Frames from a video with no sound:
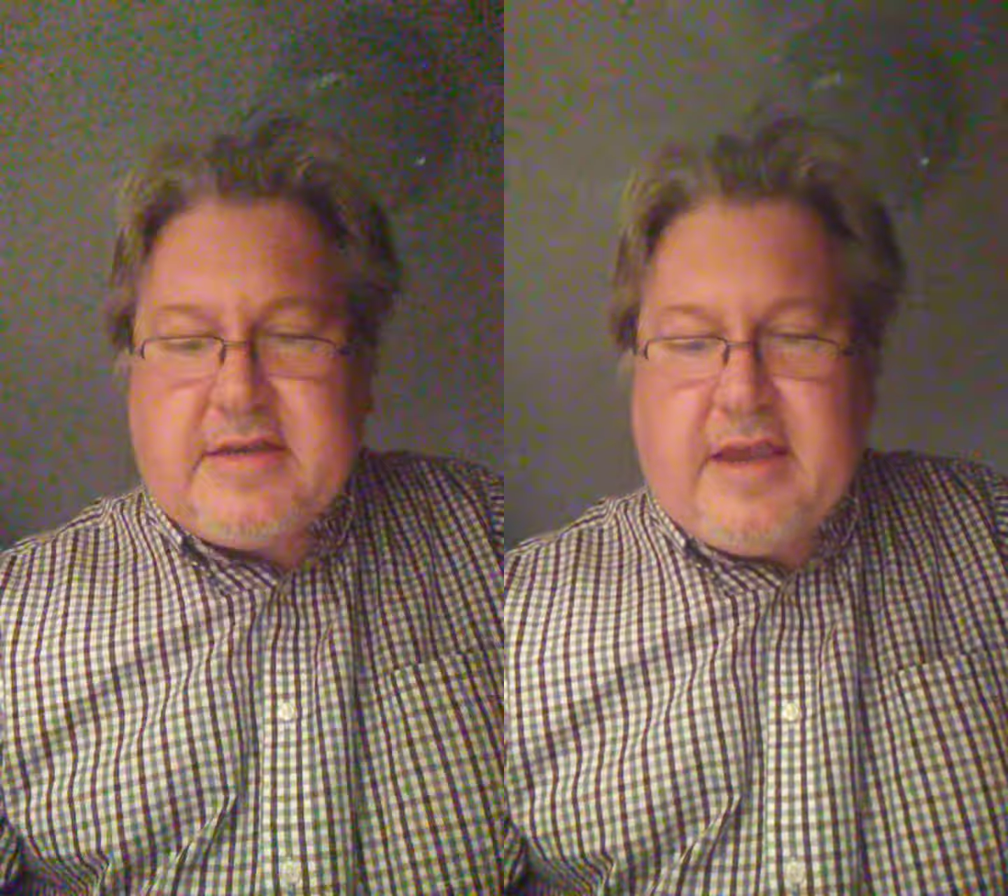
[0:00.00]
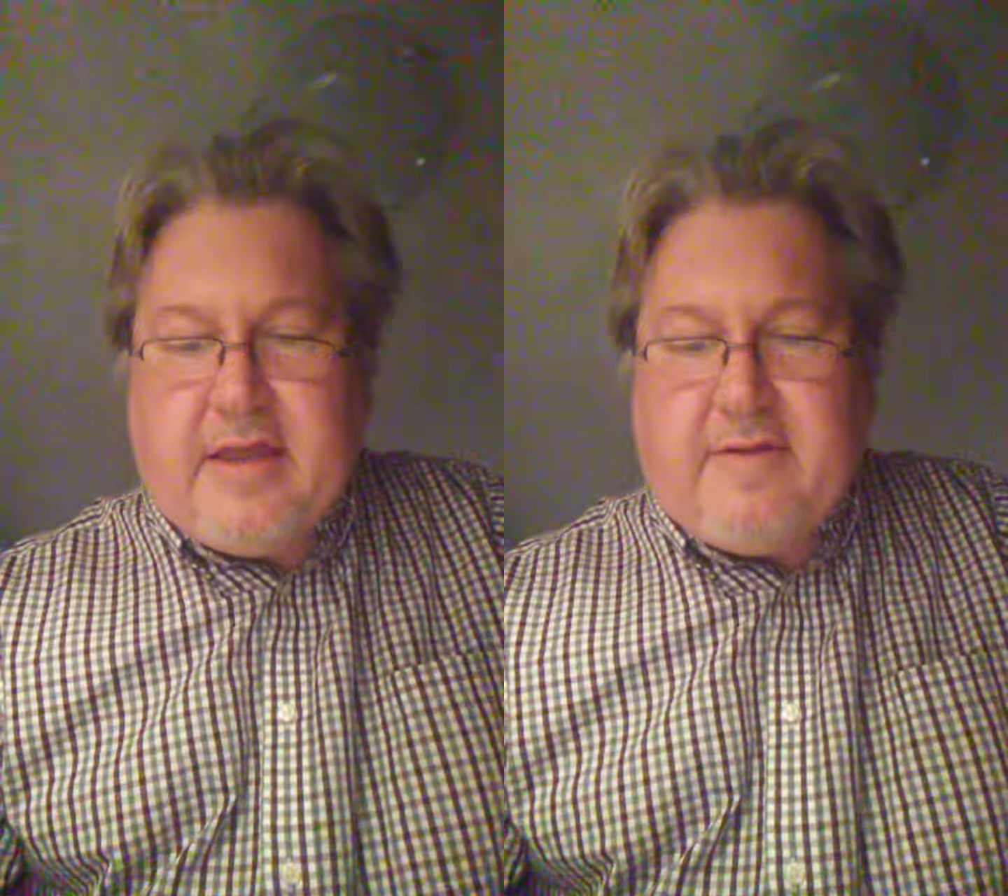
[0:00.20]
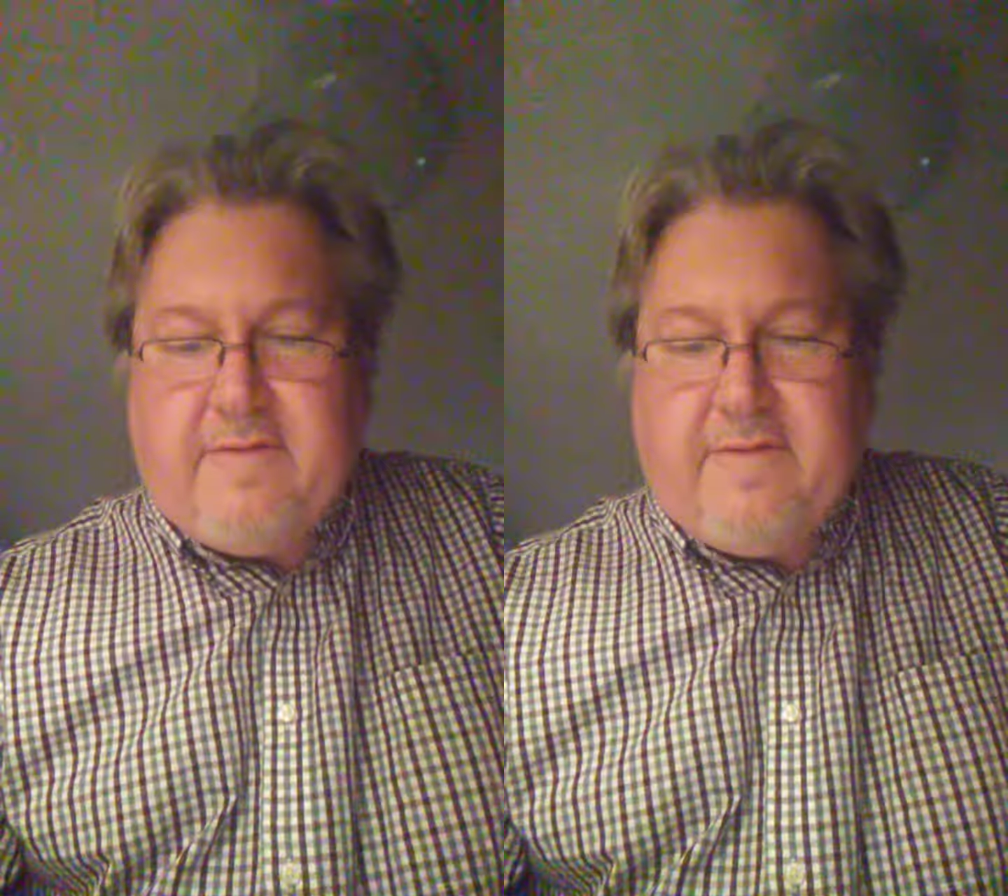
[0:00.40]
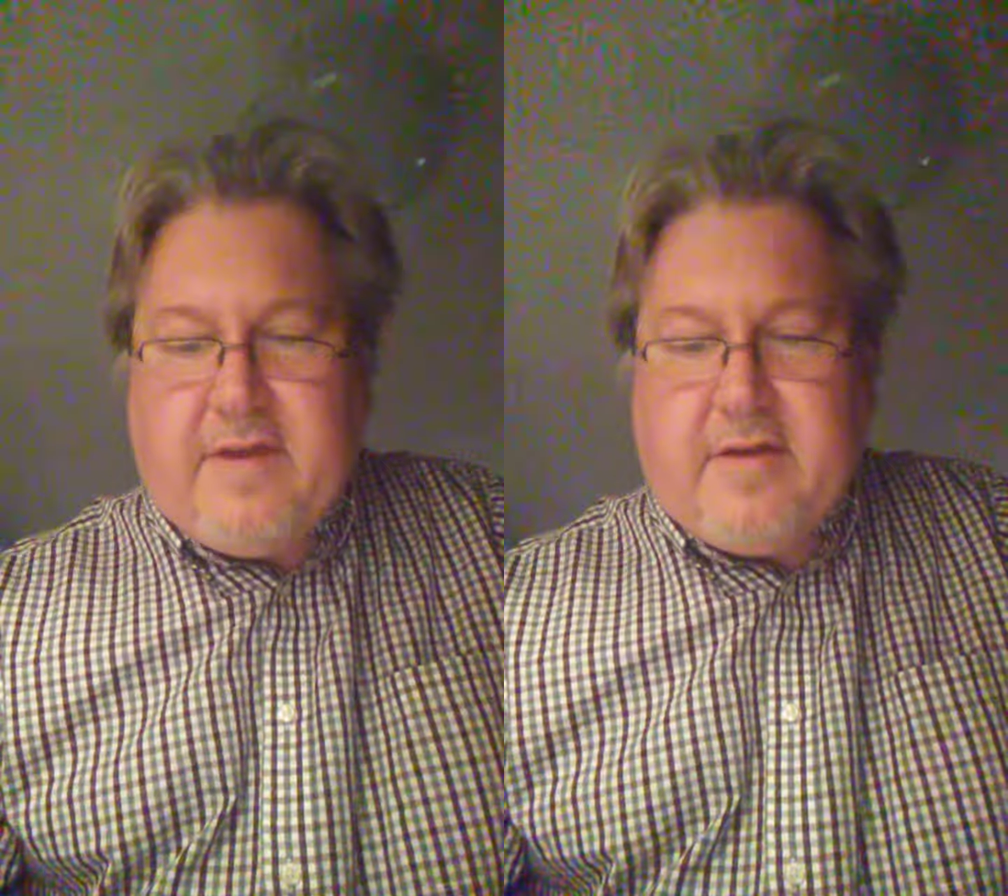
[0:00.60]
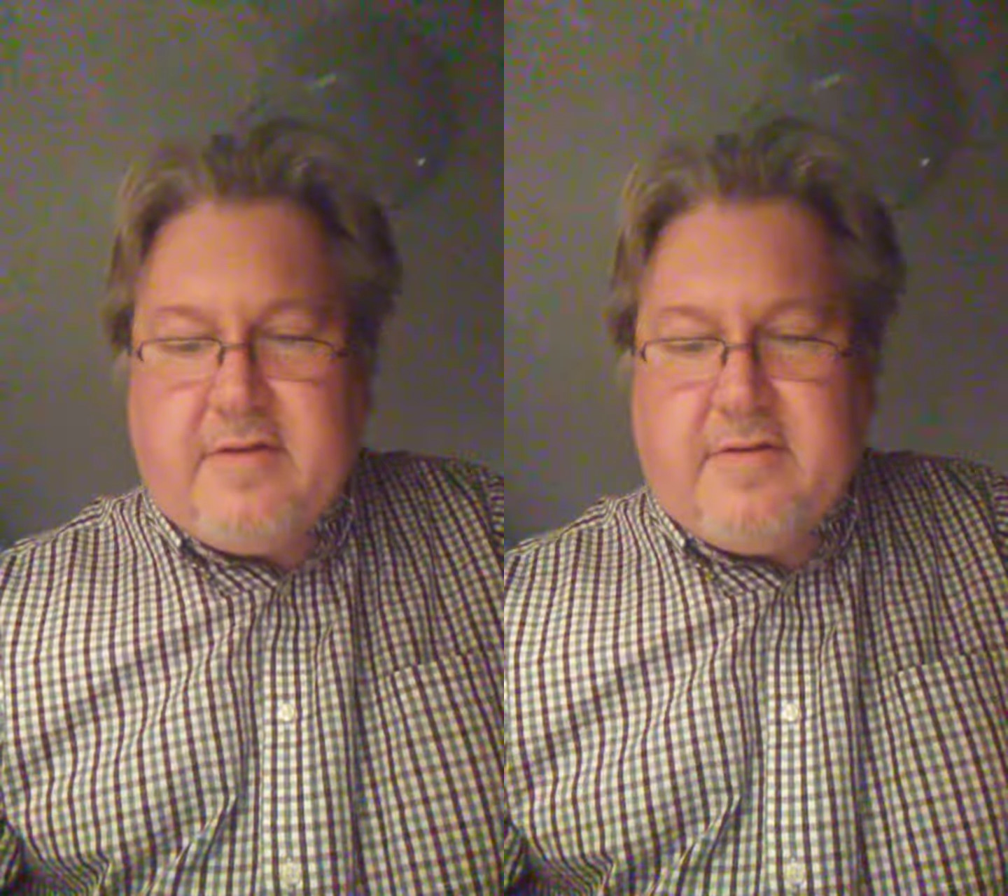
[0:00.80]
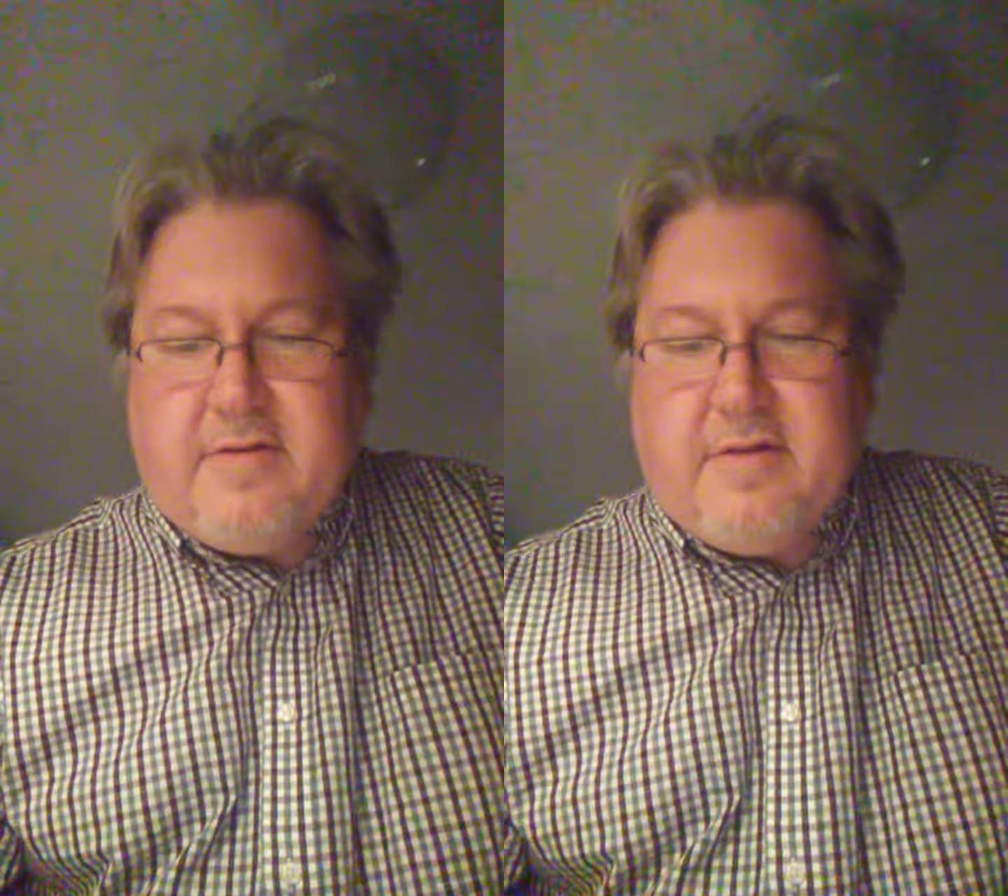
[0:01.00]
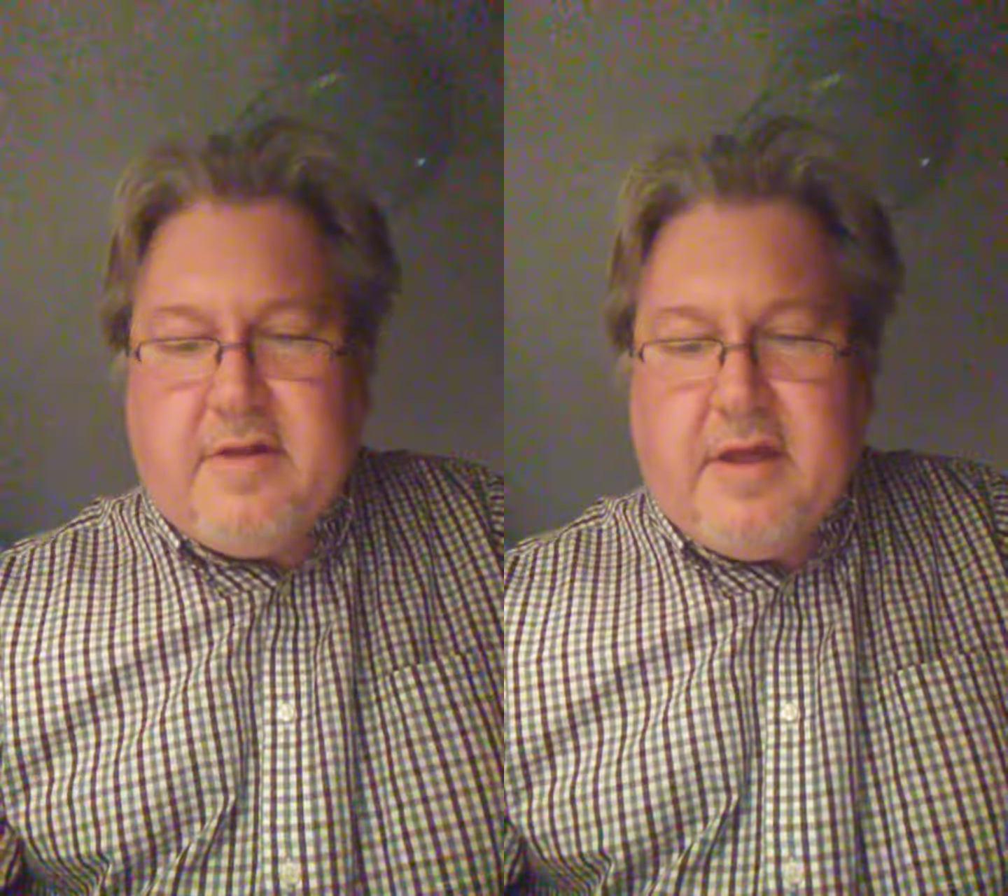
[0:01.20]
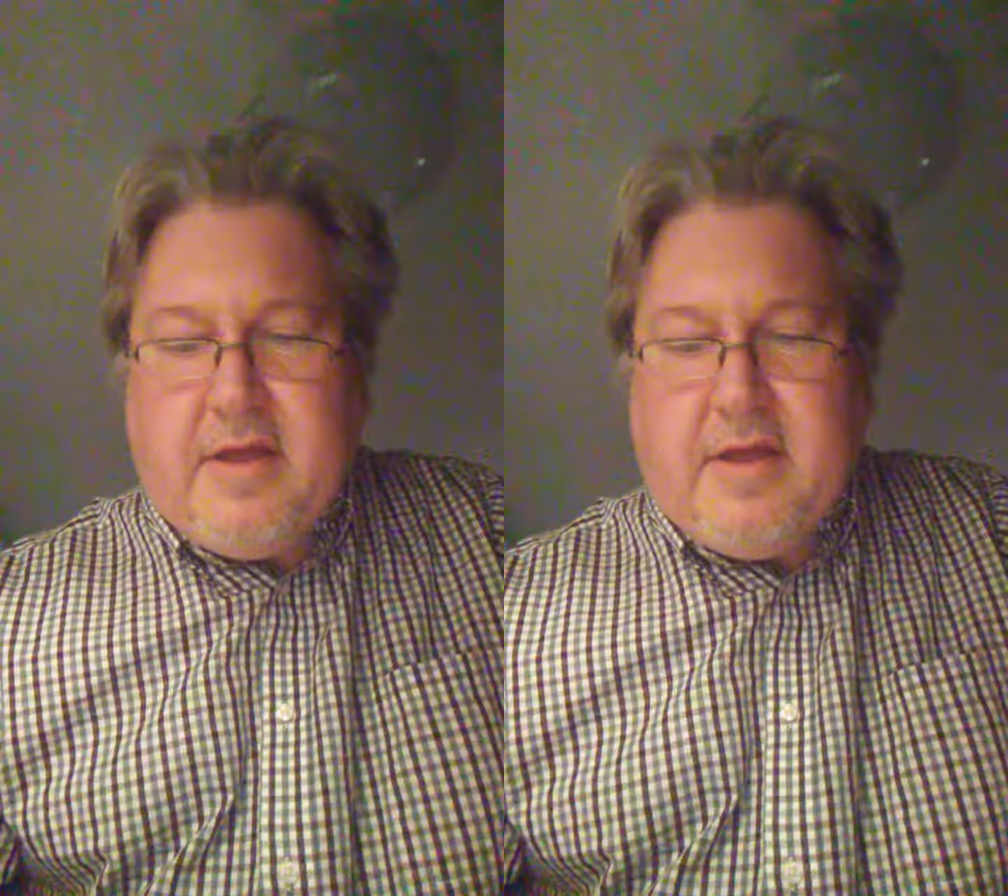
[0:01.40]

can feel,